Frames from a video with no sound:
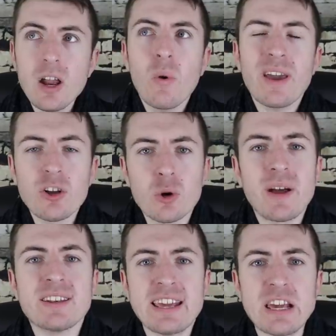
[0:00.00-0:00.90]
know he
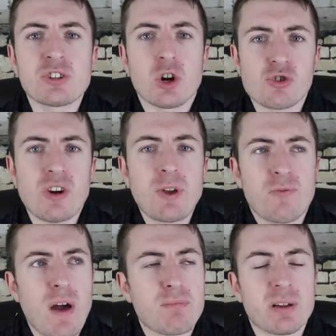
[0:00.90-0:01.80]
underwent knee surgery in
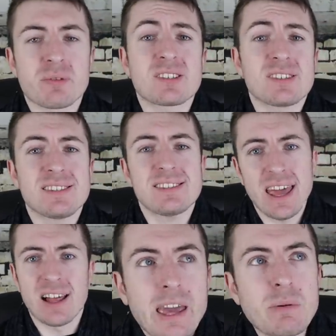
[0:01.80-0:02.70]
February, but
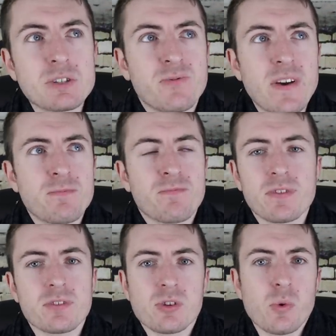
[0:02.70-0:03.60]
still, he was fit
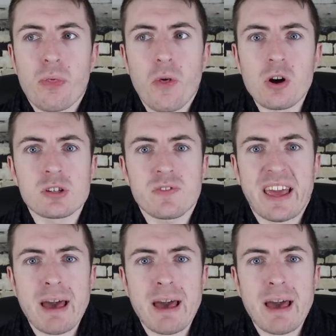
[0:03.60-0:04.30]
for 2/3 of the